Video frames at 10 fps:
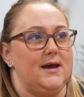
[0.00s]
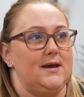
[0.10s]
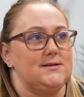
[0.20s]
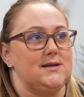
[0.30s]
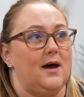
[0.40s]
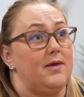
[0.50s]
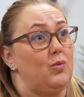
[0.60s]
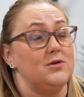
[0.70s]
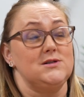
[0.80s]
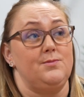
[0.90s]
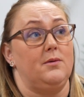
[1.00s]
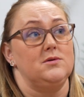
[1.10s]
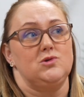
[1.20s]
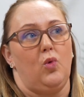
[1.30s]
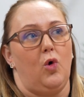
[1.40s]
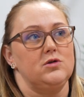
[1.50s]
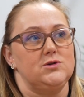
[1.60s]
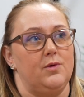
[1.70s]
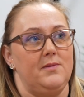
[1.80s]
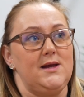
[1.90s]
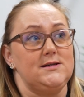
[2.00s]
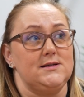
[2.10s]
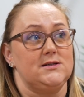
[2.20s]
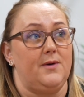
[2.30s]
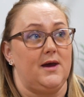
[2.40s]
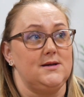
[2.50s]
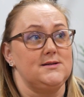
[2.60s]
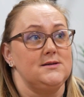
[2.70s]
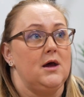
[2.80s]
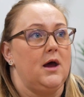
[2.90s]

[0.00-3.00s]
is that they want to be able to walk to a meeting space